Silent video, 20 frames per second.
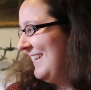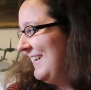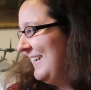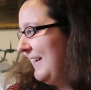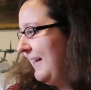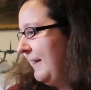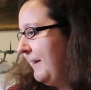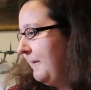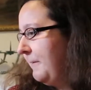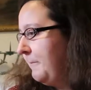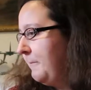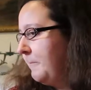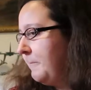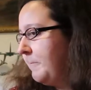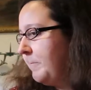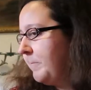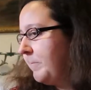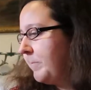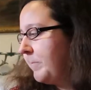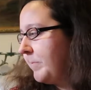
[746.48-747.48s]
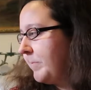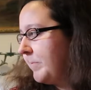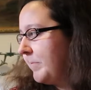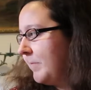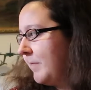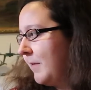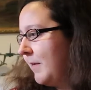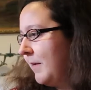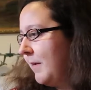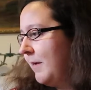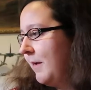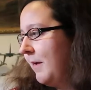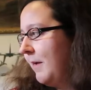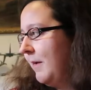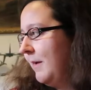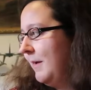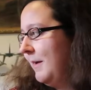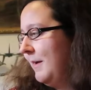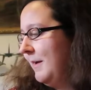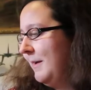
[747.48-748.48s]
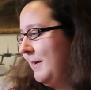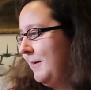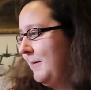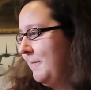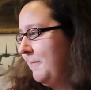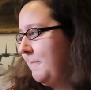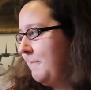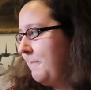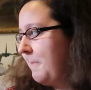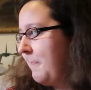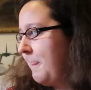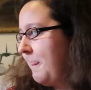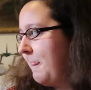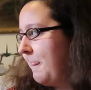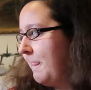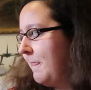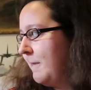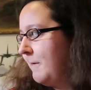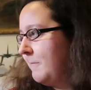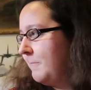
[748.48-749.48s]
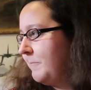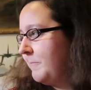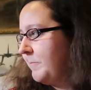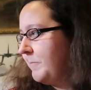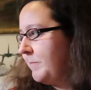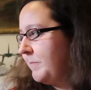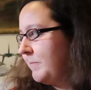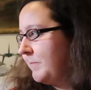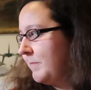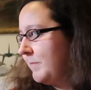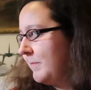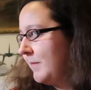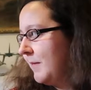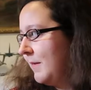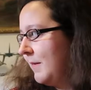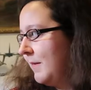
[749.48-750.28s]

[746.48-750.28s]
[no speech]